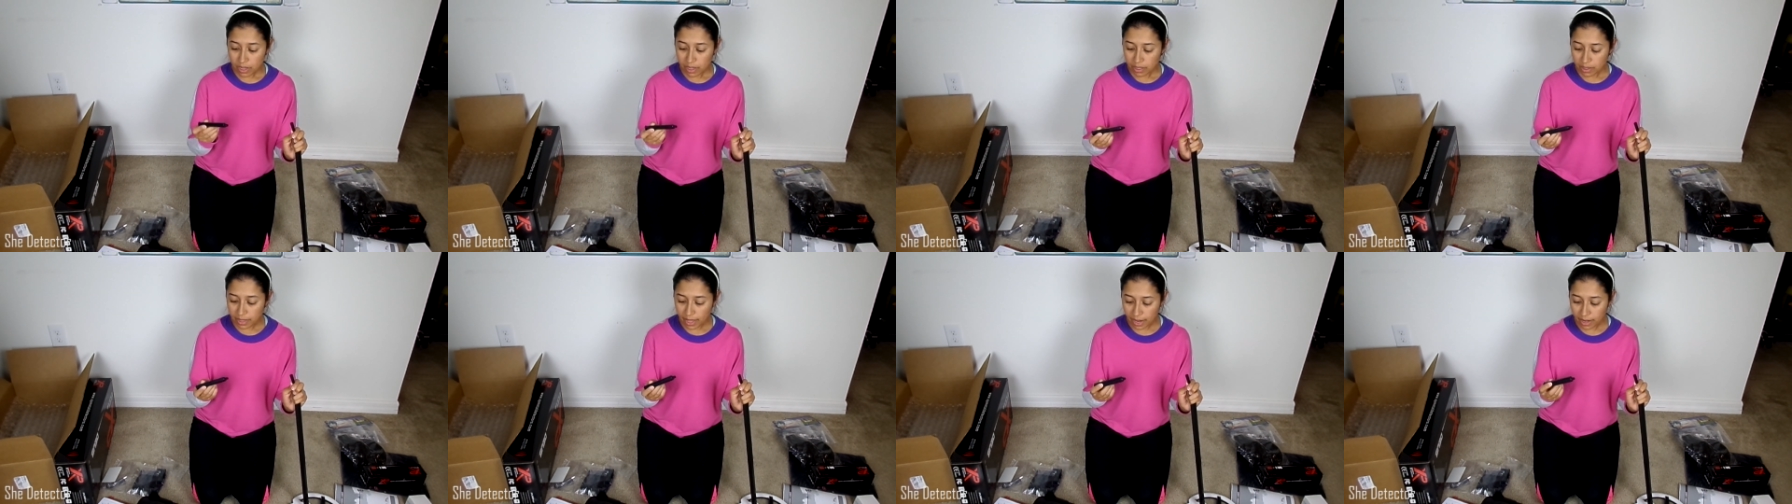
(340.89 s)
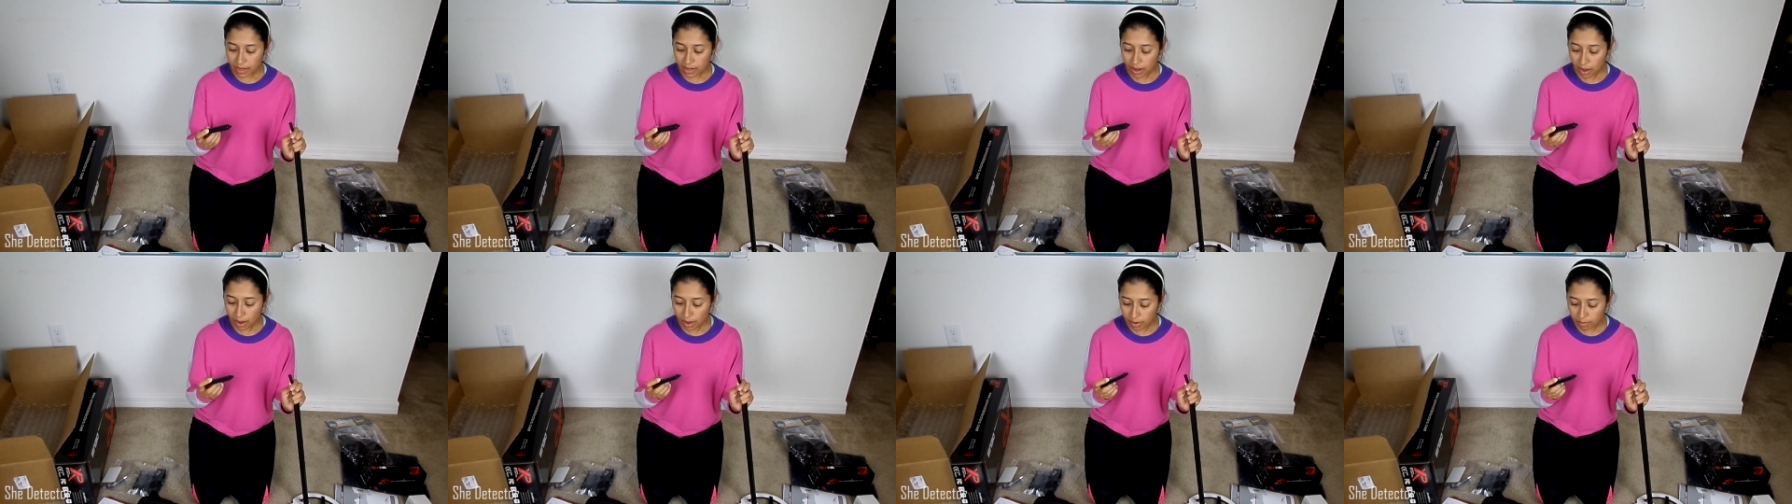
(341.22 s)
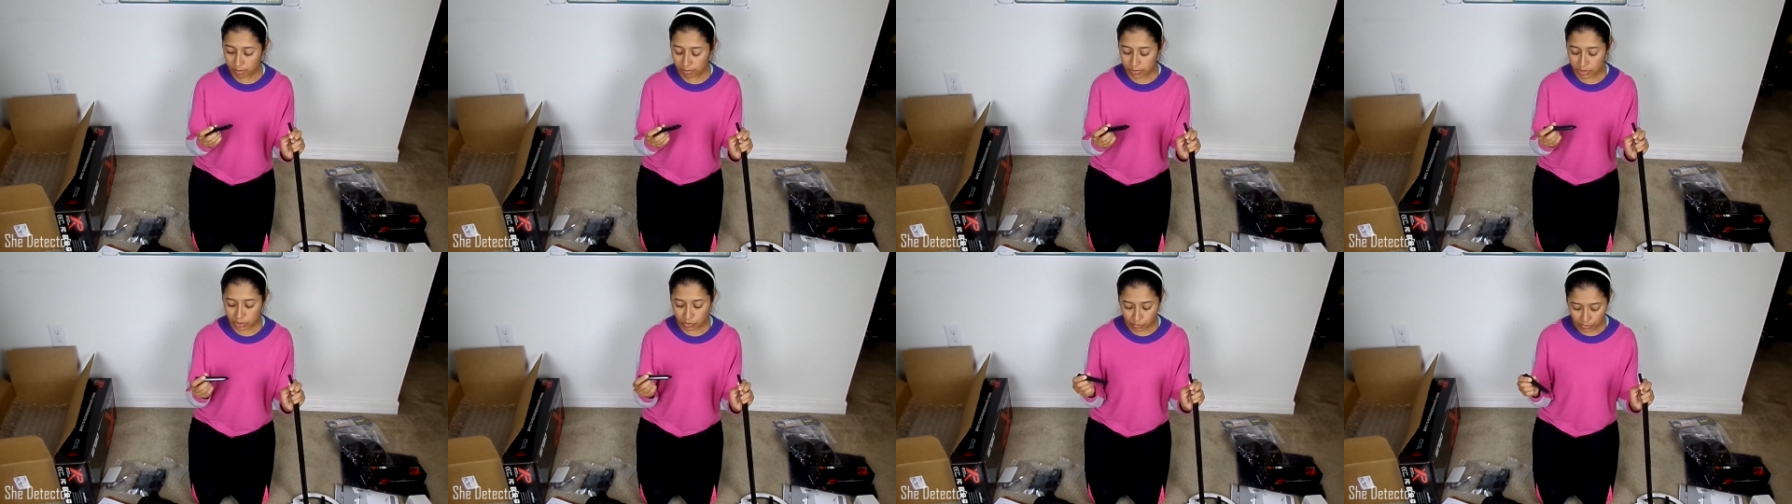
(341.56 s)
that
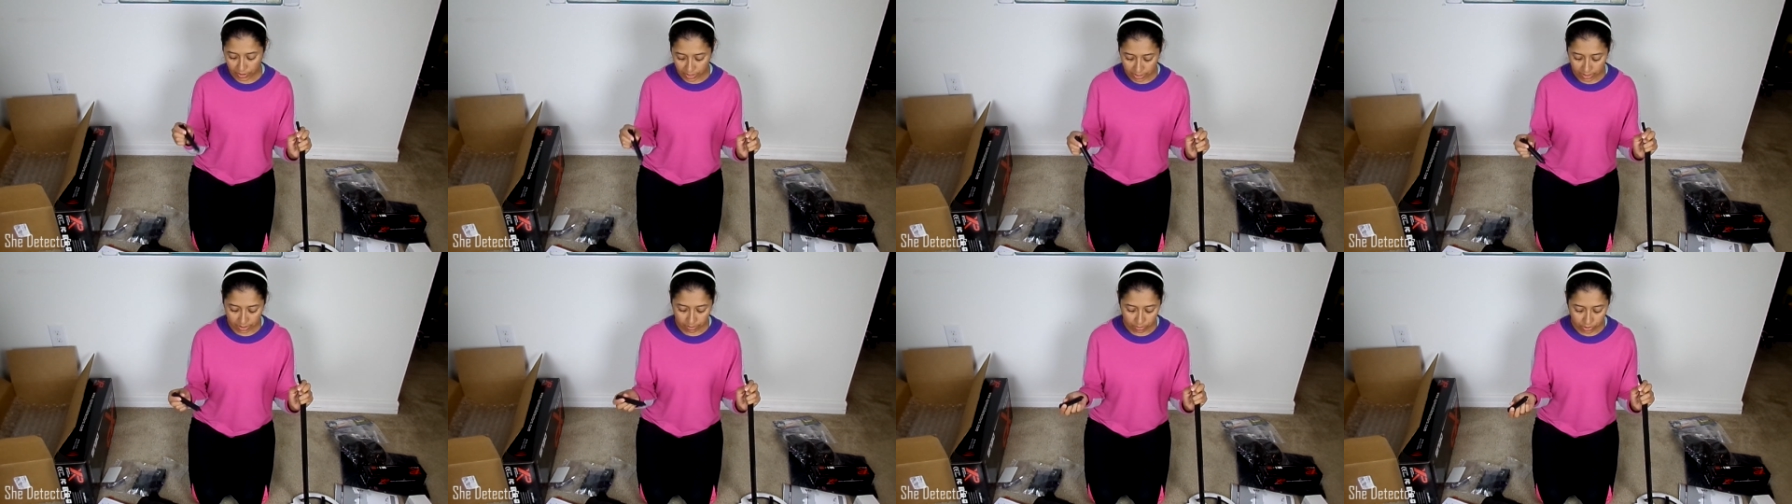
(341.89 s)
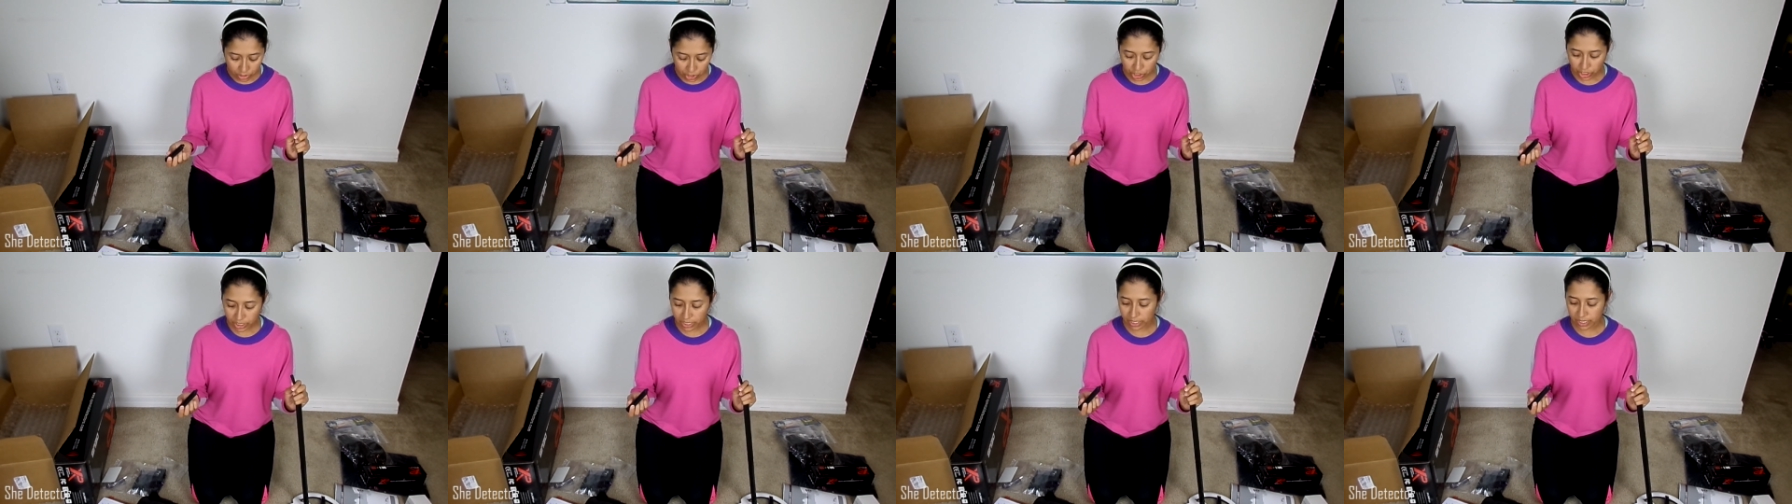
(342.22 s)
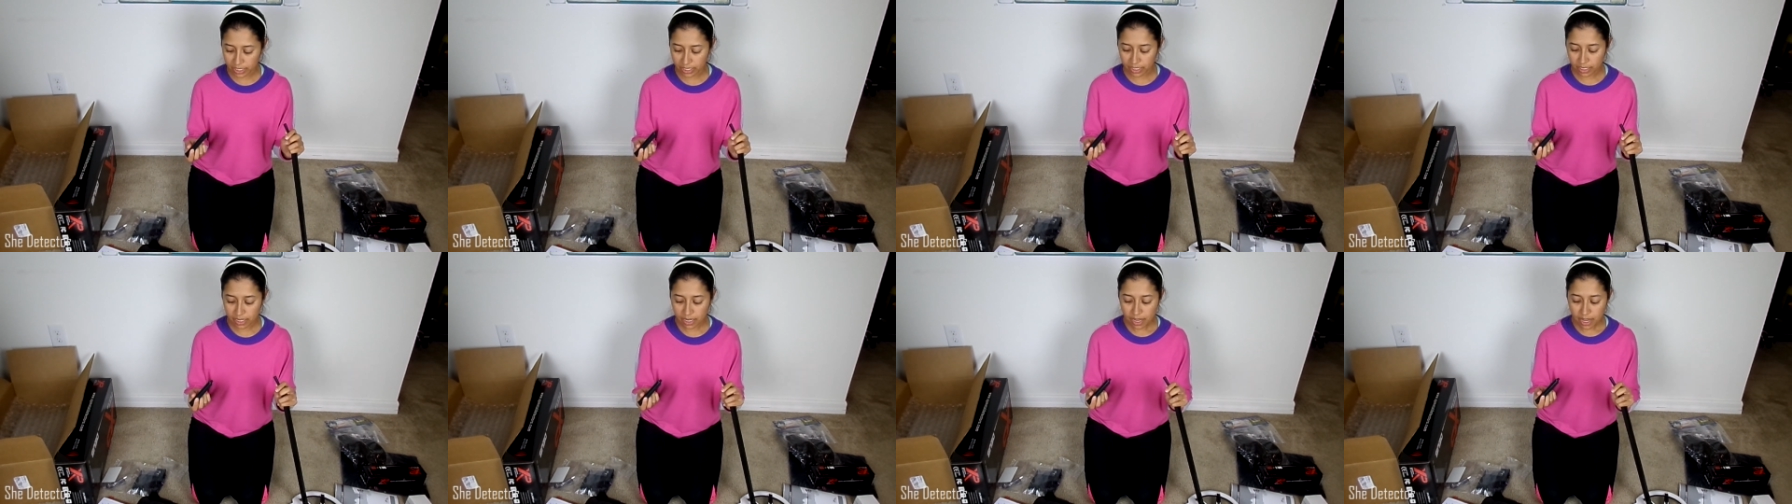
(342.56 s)
comes with the
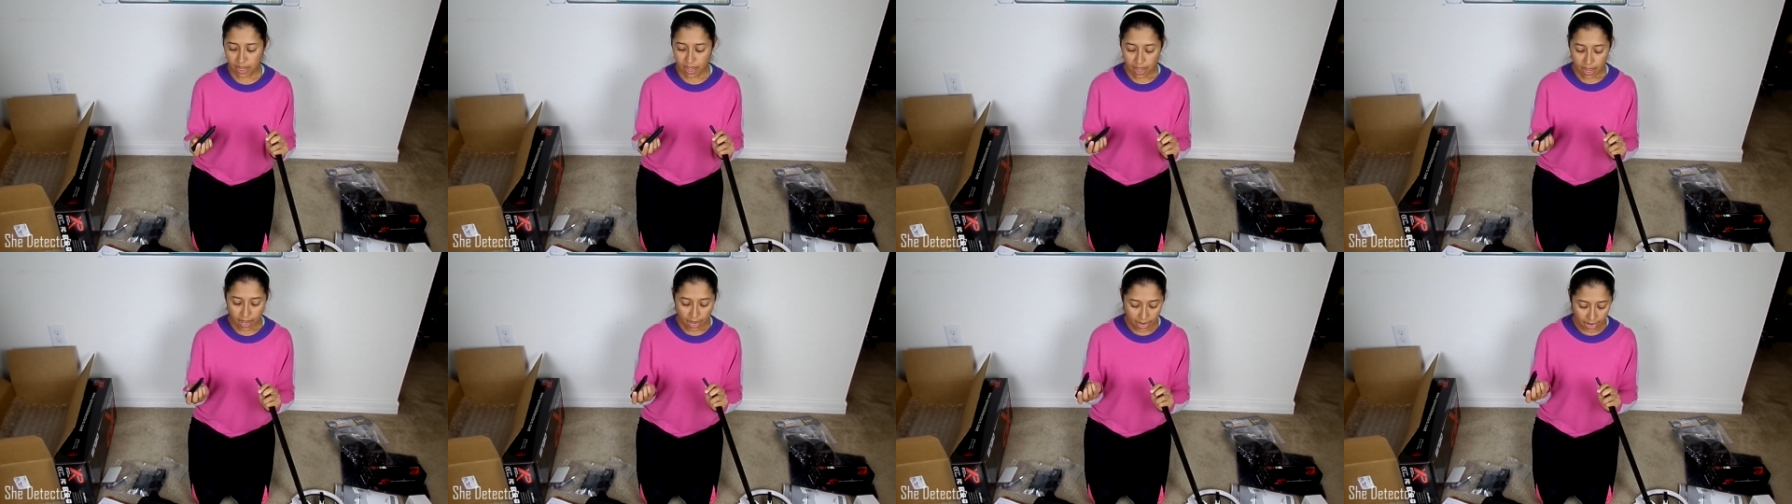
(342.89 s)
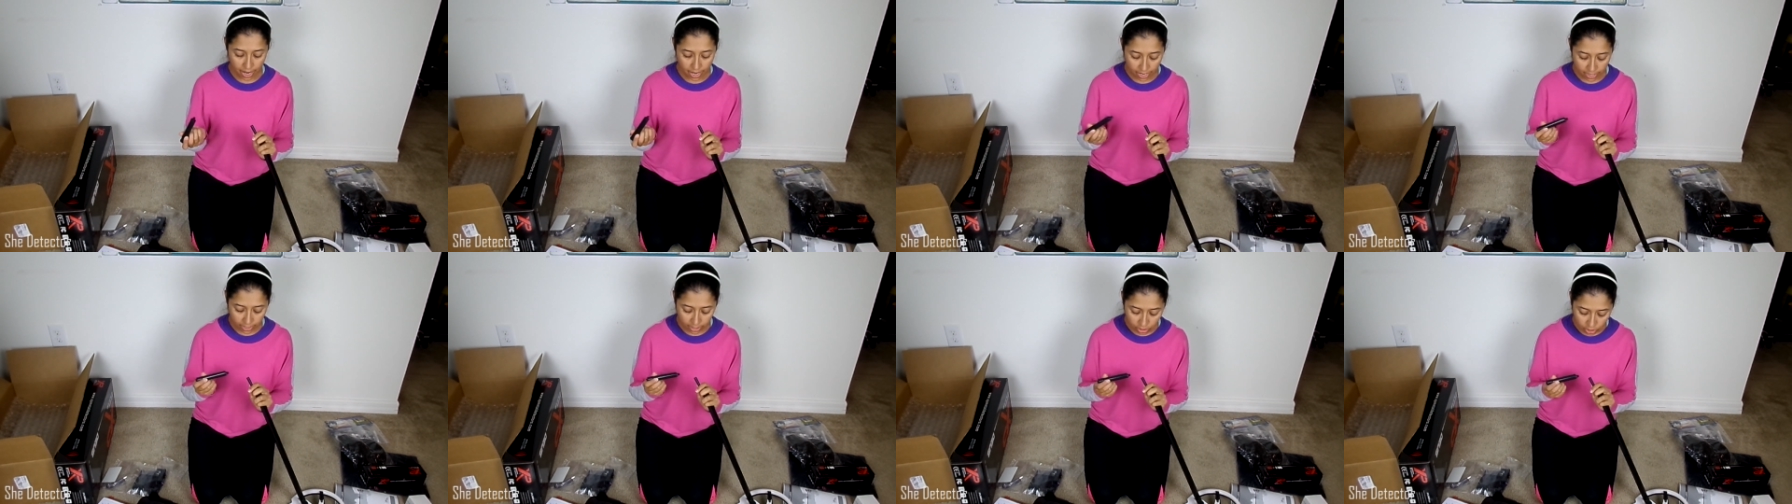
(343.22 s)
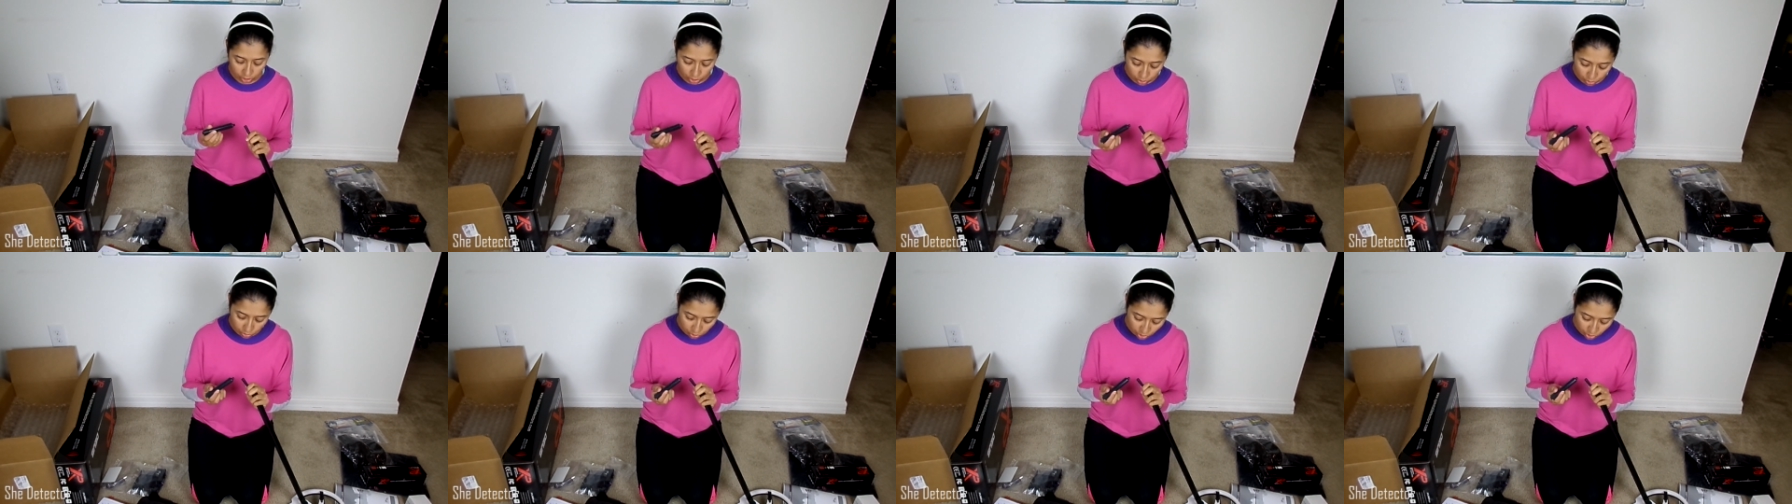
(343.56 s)
machine, and you